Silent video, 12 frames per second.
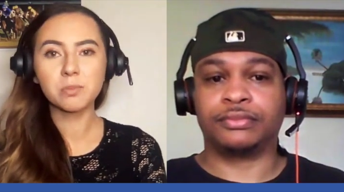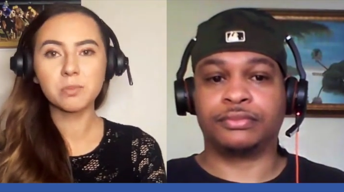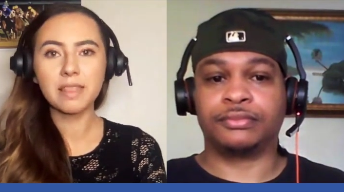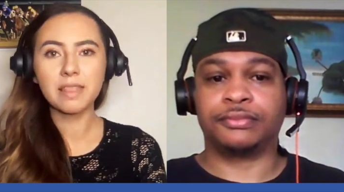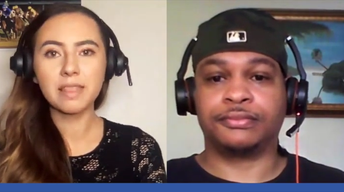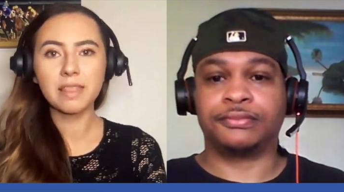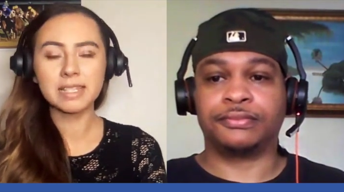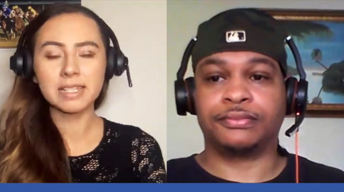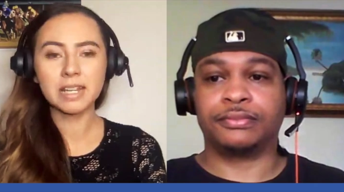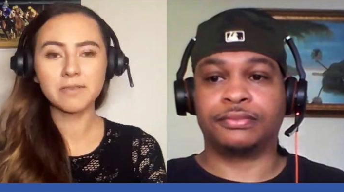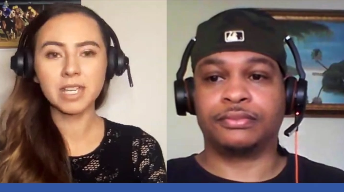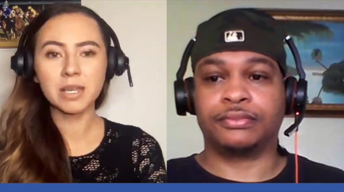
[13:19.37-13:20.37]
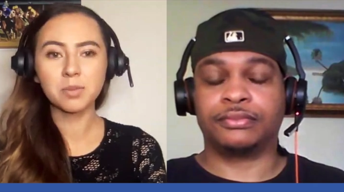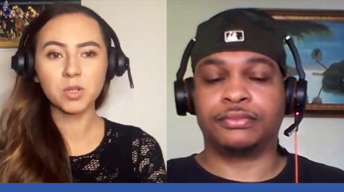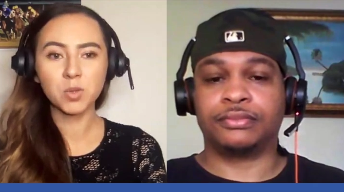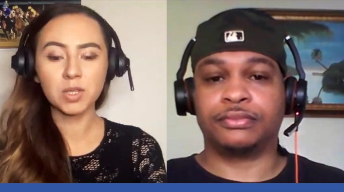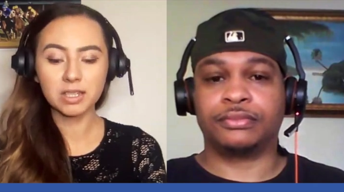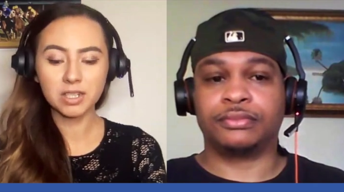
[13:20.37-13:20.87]
Speaker 1: that significant significant
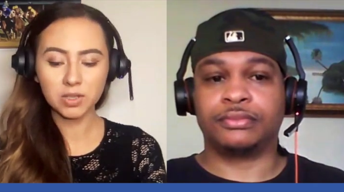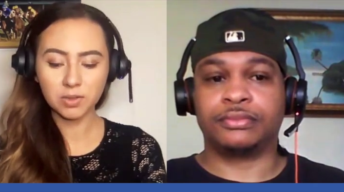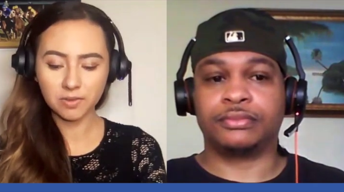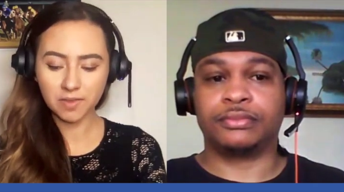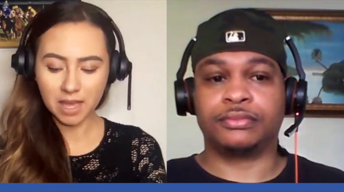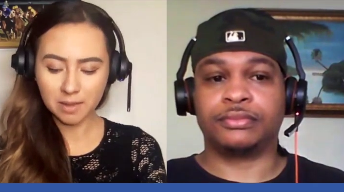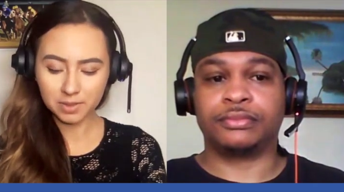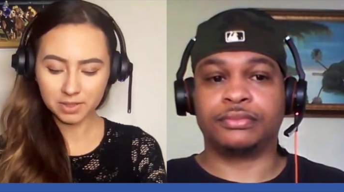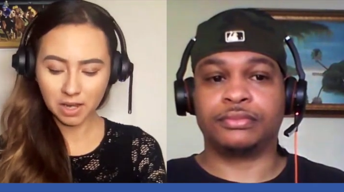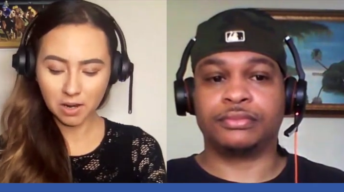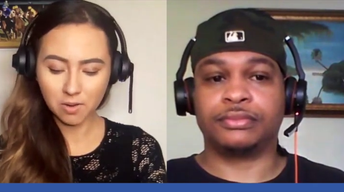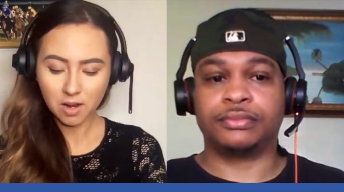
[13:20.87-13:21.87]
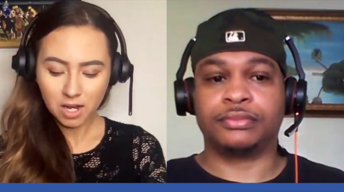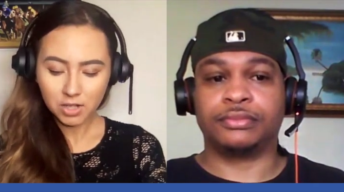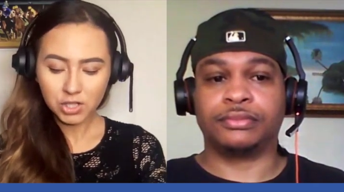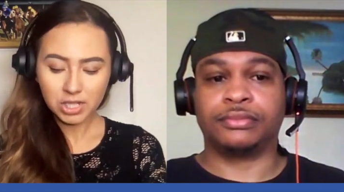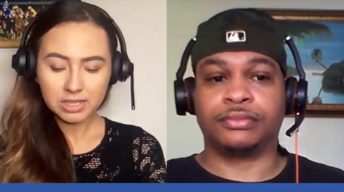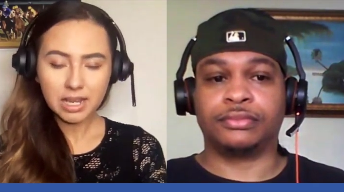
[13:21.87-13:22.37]
between the two of them. So
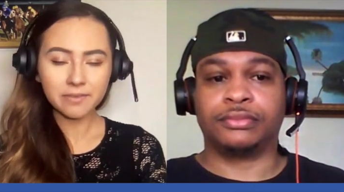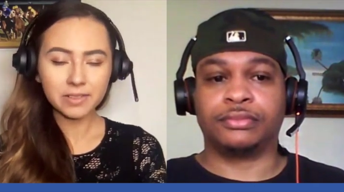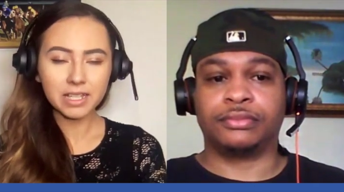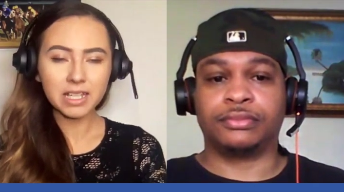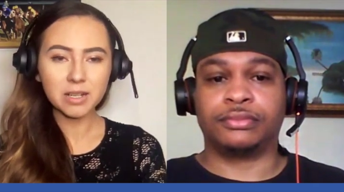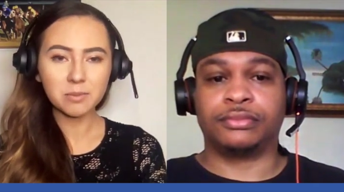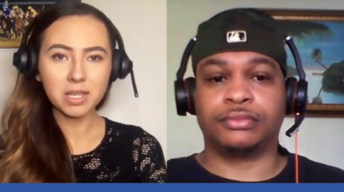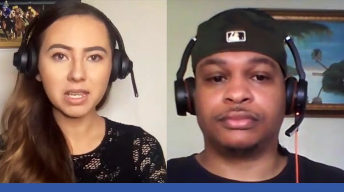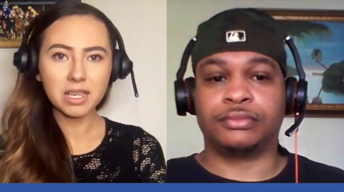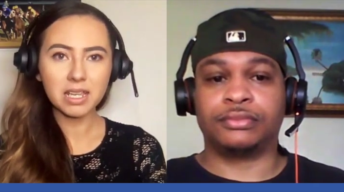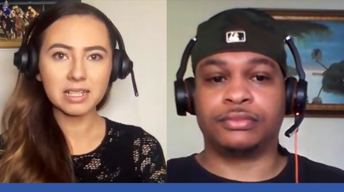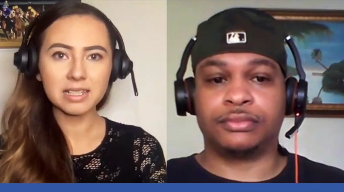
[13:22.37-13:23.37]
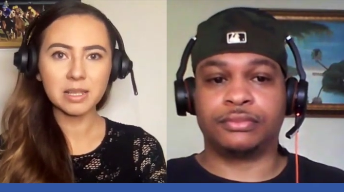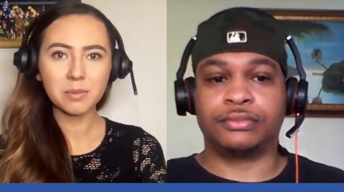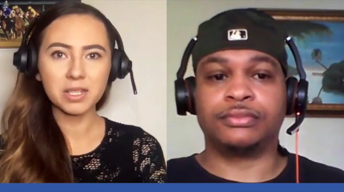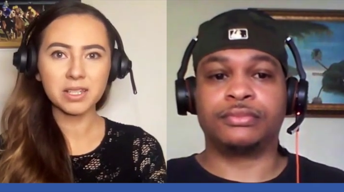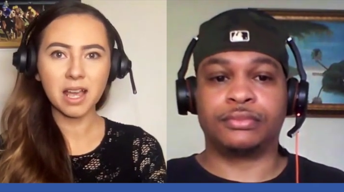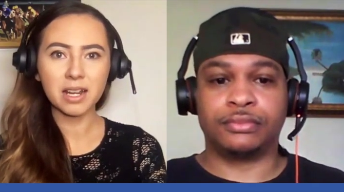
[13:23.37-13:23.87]
she's definitely going to be in
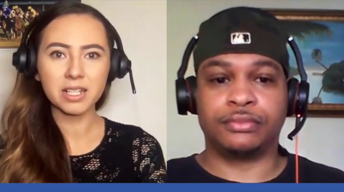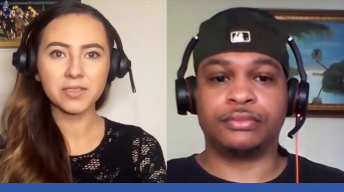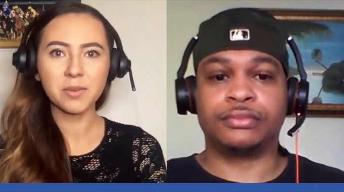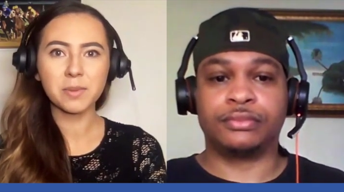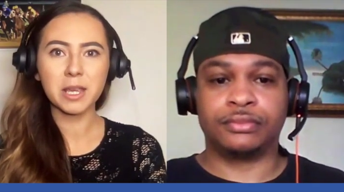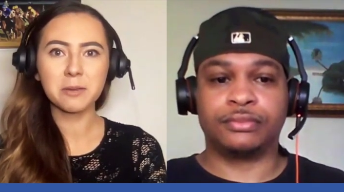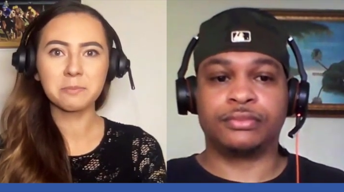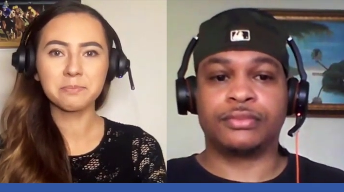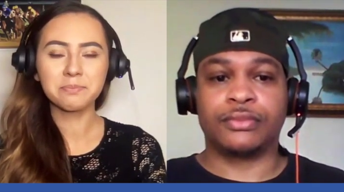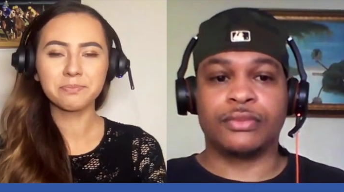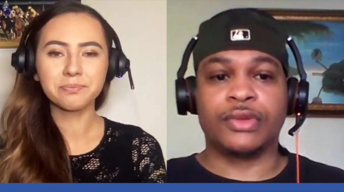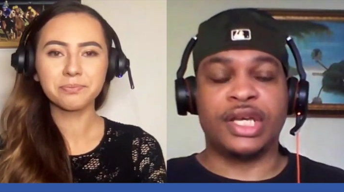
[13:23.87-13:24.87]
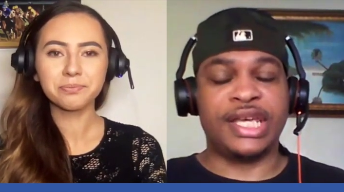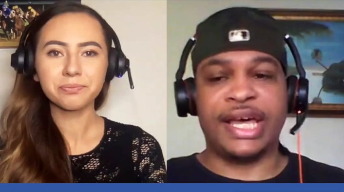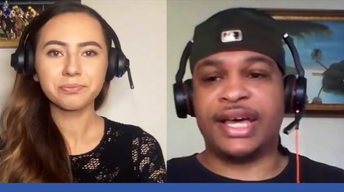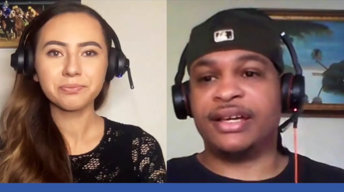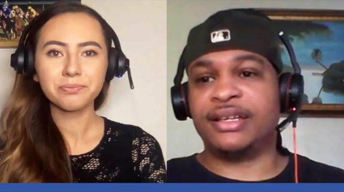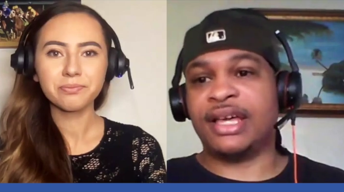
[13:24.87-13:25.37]
some exotics for me.
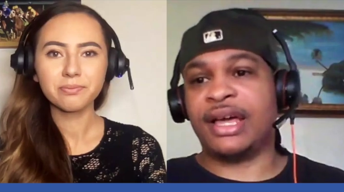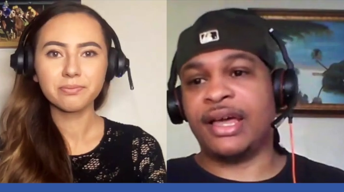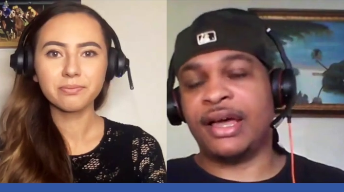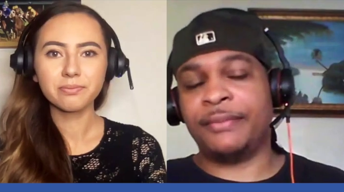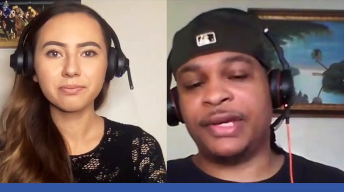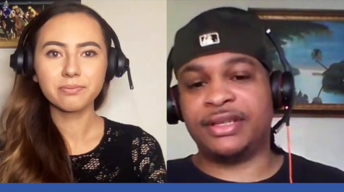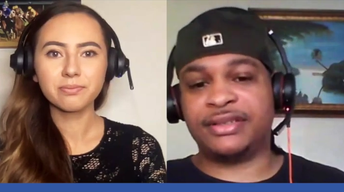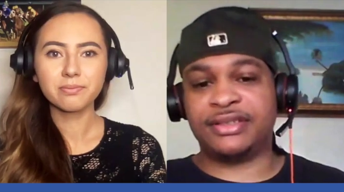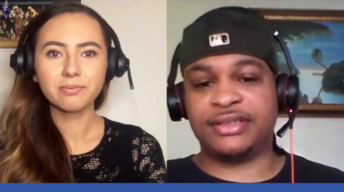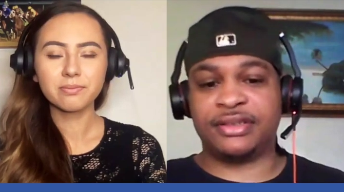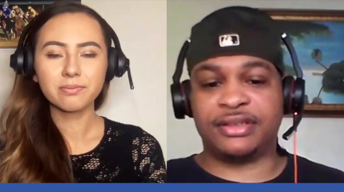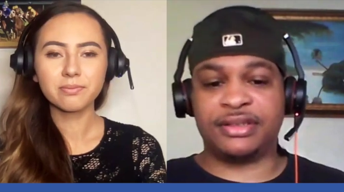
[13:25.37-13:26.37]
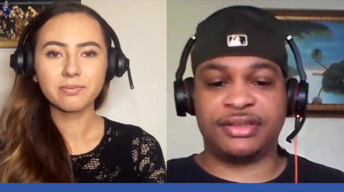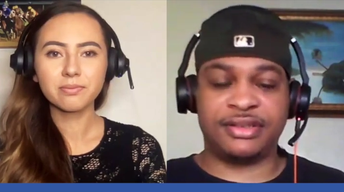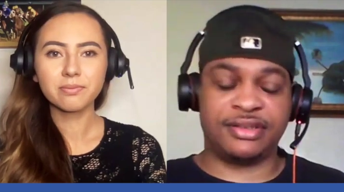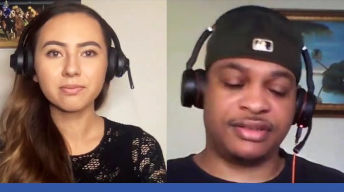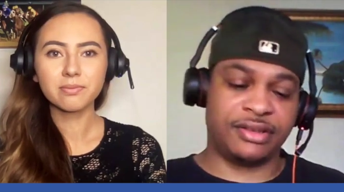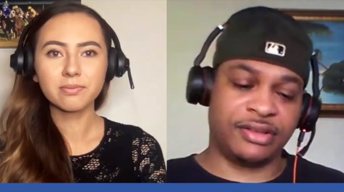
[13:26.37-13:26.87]
Speaker 2: Yeah, I, I mean, this is this
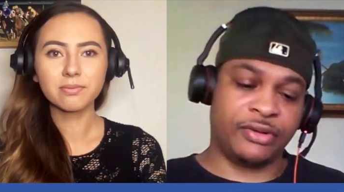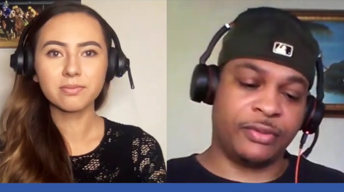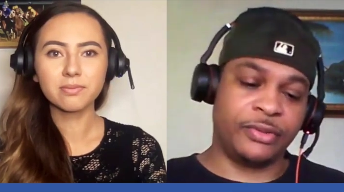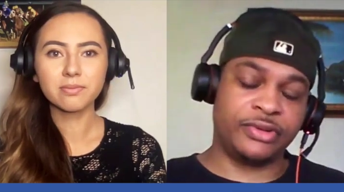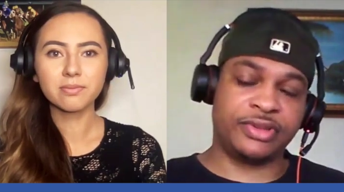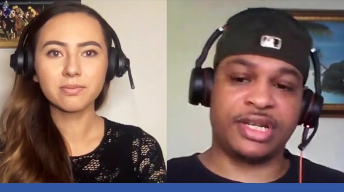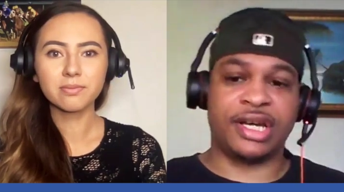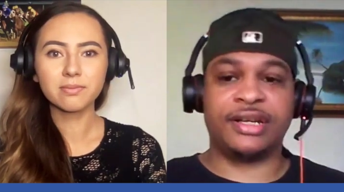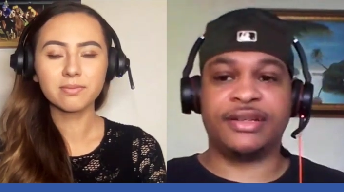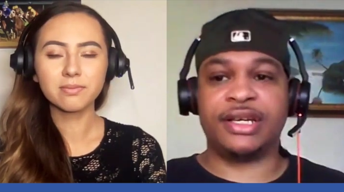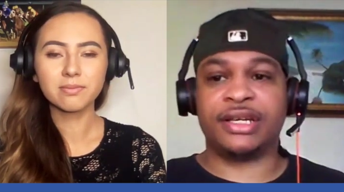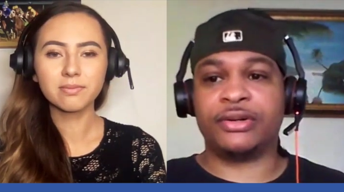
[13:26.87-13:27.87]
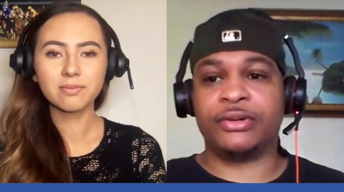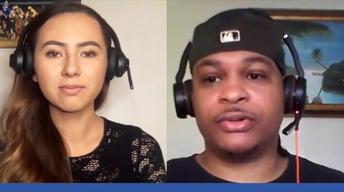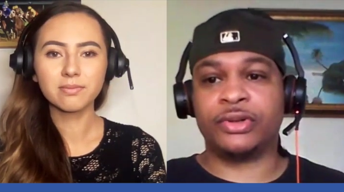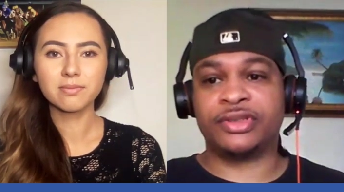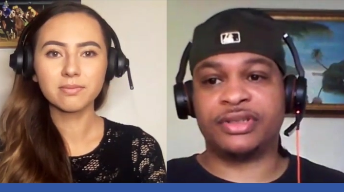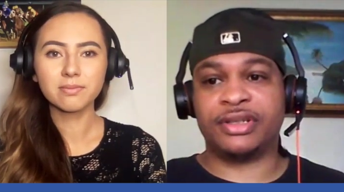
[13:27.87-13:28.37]
is almost kind of like a
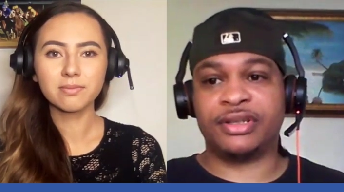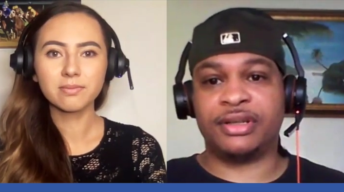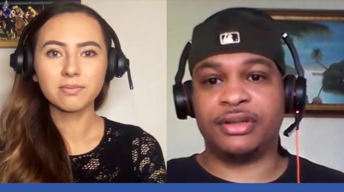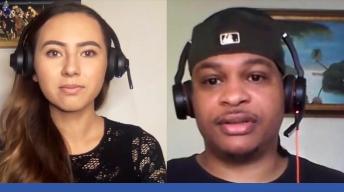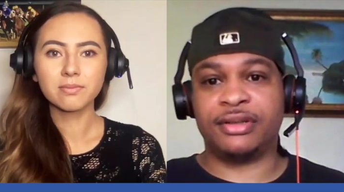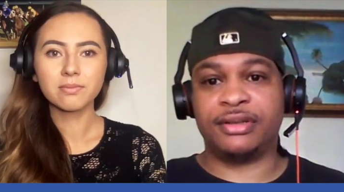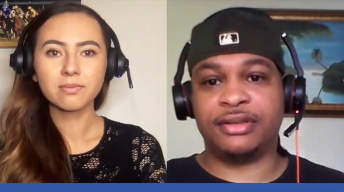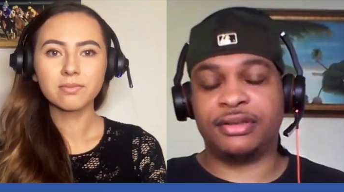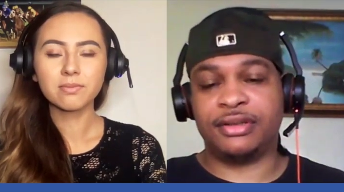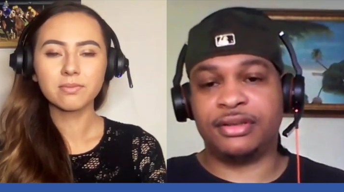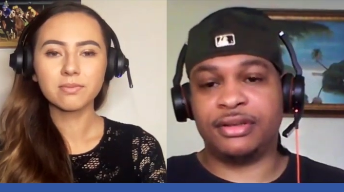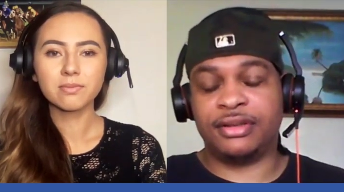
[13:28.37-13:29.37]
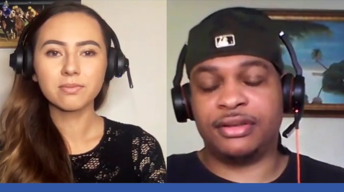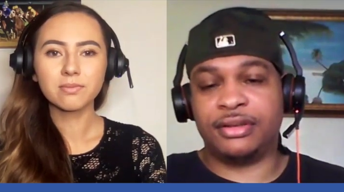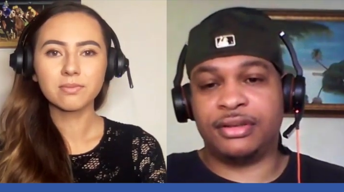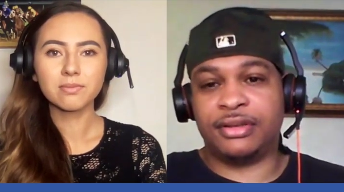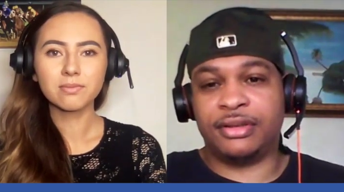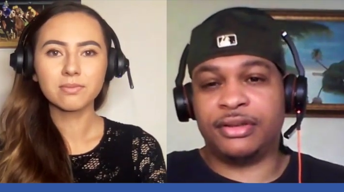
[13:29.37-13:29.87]
horse that you
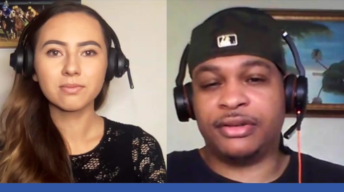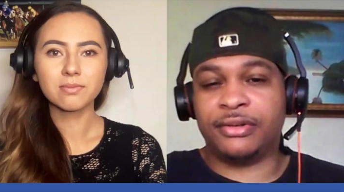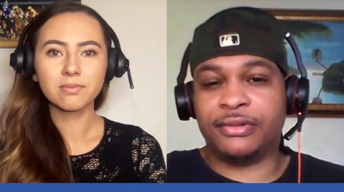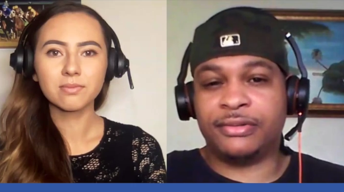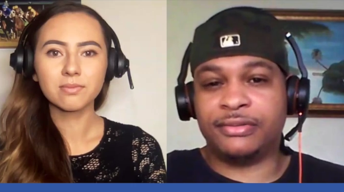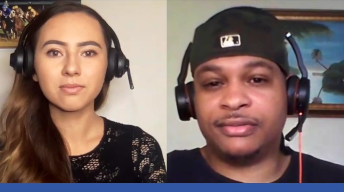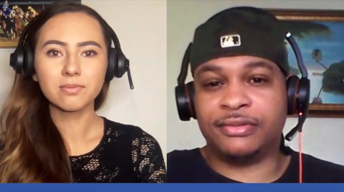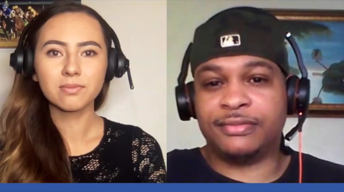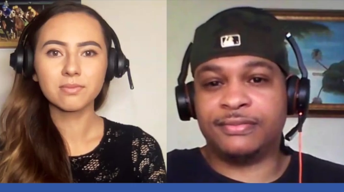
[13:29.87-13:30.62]
you know